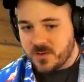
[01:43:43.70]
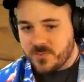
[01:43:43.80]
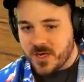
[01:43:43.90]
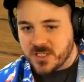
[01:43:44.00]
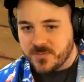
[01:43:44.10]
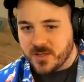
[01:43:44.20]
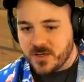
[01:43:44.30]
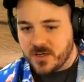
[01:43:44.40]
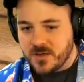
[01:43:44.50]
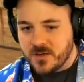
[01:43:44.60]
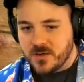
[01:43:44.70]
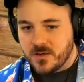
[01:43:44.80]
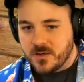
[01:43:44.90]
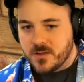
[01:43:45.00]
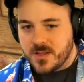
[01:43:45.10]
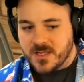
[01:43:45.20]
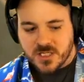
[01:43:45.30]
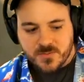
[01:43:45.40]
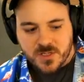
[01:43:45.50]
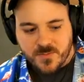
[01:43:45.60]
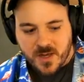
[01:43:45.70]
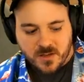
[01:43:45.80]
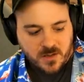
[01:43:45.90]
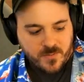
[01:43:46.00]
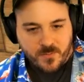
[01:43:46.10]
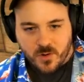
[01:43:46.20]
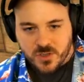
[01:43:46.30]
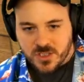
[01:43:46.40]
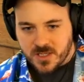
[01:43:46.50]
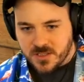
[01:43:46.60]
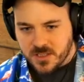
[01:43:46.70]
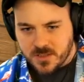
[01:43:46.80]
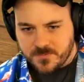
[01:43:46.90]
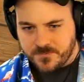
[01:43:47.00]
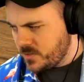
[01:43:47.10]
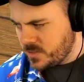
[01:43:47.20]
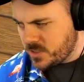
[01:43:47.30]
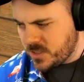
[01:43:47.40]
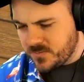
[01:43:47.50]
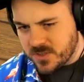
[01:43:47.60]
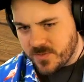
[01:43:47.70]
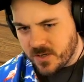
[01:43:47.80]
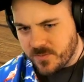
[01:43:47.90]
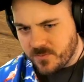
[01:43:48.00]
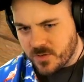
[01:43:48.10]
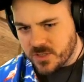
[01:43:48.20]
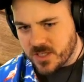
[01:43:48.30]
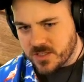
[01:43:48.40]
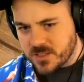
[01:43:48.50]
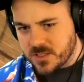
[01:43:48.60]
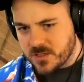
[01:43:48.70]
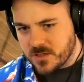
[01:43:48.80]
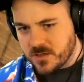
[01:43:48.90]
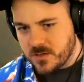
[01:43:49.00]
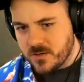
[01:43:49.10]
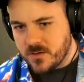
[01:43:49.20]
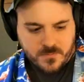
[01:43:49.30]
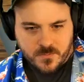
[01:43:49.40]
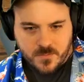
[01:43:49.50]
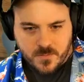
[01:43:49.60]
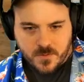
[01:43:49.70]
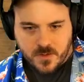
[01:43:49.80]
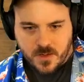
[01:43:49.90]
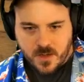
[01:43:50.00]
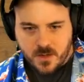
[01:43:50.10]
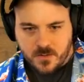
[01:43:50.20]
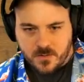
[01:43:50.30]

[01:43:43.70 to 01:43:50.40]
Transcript: good possibility. That seems to make a little bit more sense. Seems to make a bit more sense. Okay,